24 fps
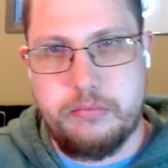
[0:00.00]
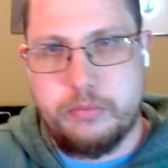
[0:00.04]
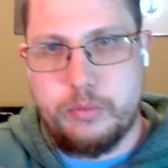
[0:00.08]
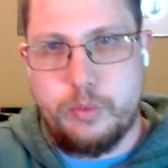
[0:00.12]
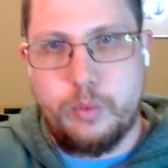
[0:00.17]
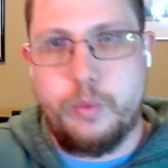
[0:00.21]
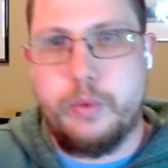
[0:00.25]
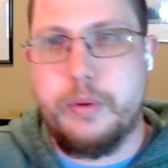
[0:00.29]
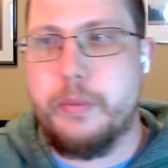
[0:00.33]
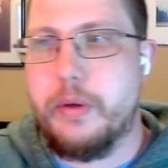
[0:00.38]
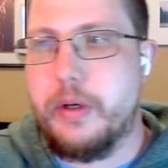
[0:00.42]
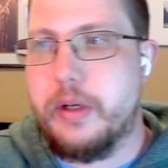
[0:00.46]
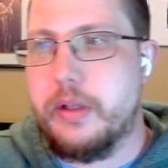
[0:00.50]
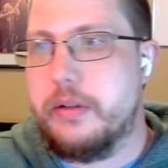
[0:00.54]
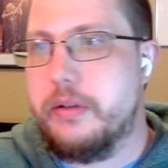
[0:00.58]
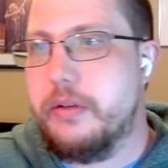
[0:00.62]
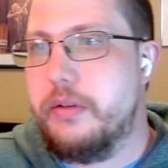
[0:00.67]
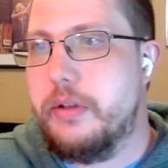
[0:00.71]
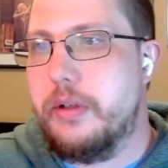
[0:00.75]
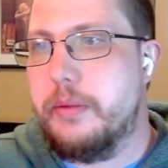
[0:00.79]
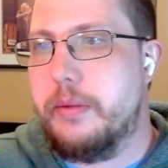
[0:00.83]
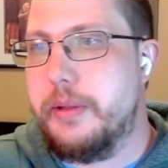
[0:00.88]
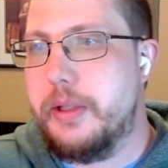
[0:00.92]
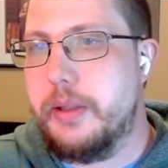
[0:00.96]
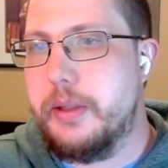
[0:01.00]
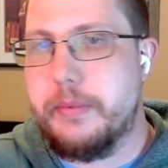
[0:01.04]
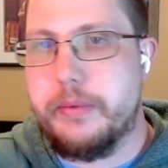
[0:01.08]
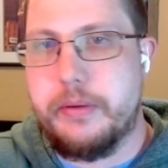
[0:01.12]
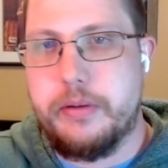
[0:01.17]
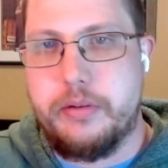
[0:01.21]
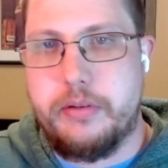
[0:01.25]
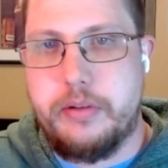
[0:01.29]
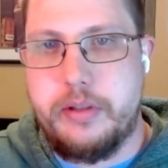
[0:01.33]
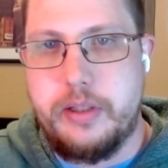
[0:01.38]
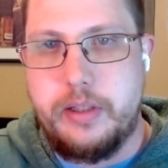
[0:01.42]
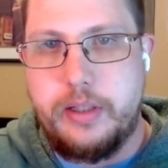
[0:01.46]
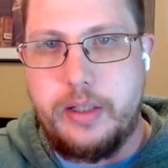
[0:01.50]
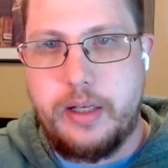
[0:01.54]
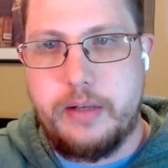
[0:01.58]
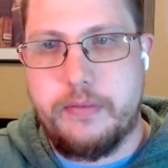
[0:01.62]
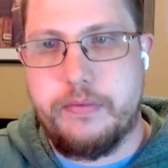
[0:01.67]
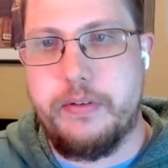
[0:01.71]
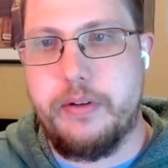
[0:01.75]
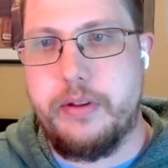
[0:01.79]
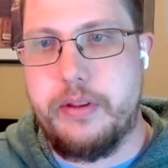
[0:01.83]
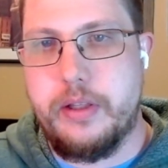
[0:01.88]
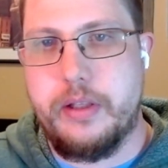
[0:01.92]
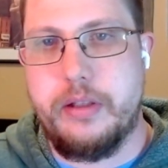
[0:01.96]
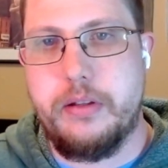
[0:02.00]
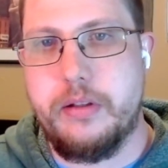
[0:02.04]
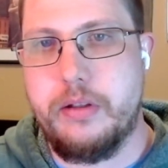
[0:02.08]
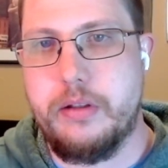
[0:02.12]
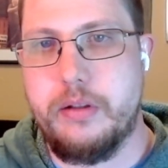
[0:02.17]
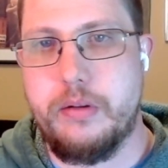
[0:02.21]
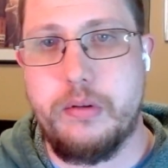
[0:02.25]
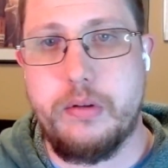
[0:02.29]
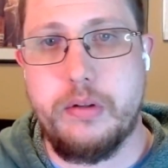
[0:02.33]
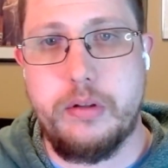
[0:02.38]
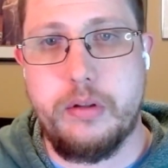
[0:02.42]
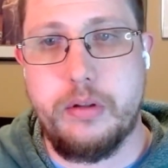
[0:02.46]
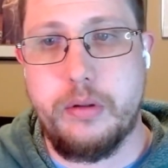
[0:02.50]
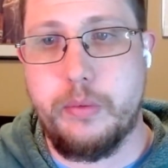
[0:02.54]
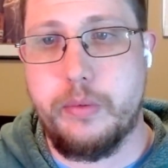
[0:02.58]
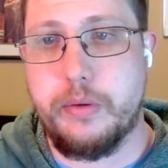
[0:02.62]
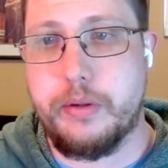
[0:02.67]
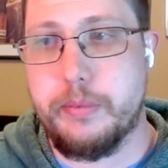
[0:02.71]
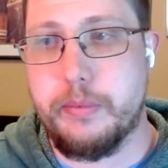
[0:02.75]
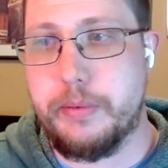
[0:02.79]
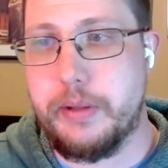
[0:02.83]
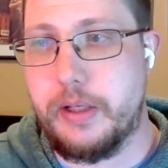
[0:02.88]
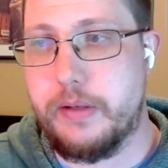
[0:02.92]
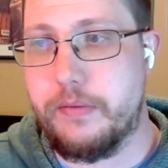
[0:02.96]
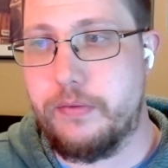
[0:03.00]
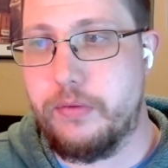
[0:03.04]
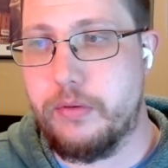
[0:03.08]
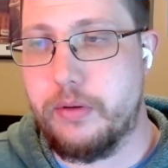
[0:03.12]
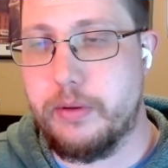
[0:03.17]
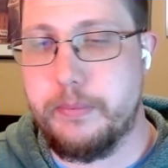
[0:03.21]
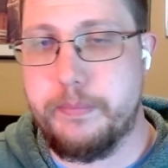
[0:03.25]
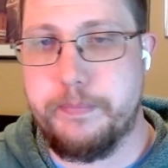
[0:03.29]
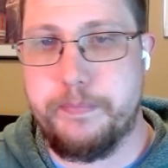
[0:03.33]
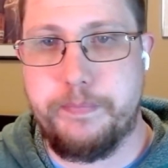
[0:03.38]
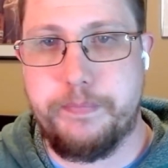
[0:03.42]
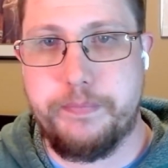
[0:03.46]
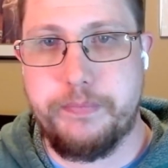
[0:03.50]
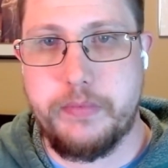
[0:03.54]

we want you to be able to see everything that you can do with the platform.